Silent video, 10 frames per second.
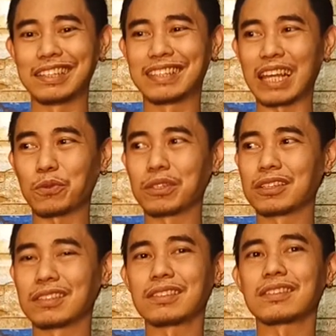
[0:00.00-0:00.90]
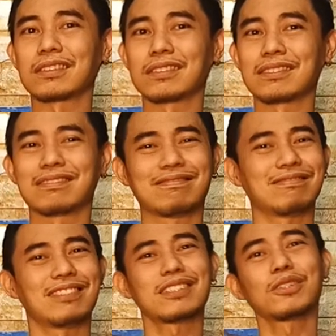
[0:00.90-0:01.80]
that one doesn't
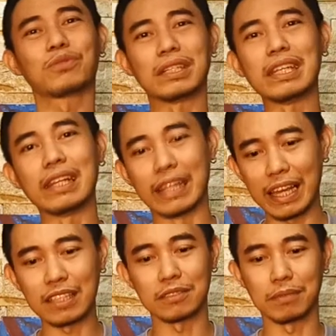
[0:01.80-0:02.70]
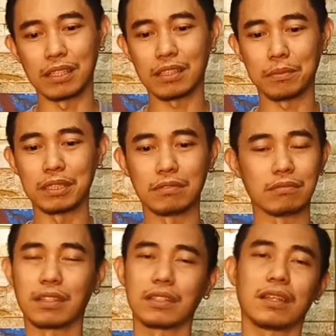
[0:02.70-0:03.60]
doesn't really last, man. I mean,
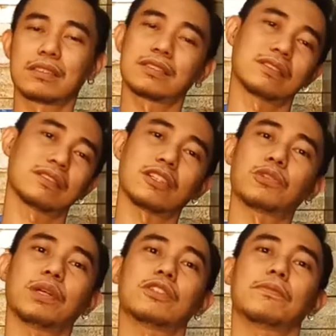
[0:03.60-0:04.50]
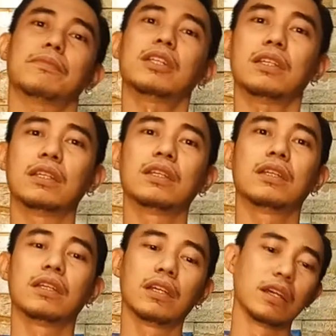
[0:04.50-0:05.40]
it's such a waste of money.
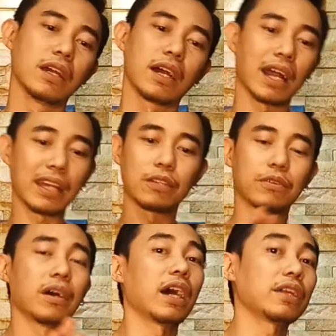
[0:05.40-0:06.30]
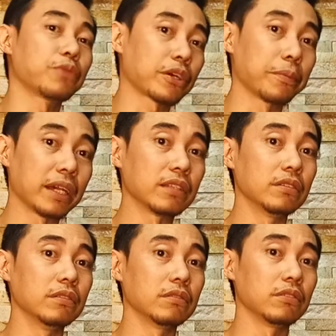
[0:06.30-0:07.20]
i i recommend
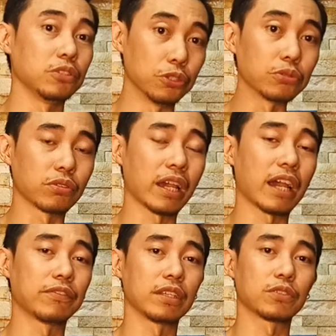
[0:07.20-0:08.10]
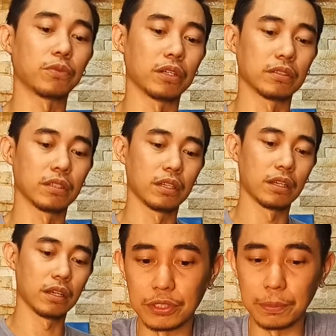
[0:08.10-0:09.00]
you to have this one
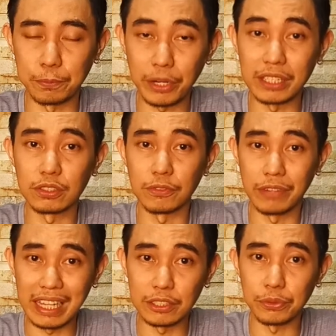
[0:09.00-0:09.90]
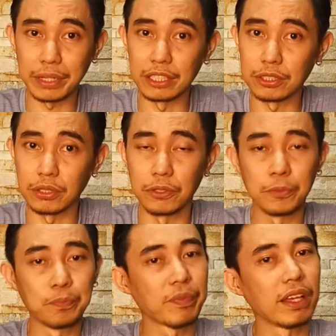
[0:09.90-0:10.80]
for the price of value ratio.
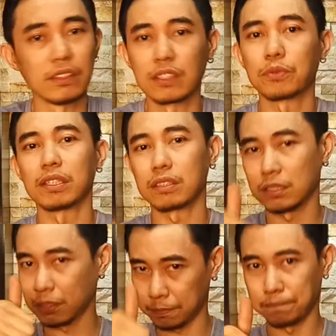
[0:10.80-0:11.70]
This one is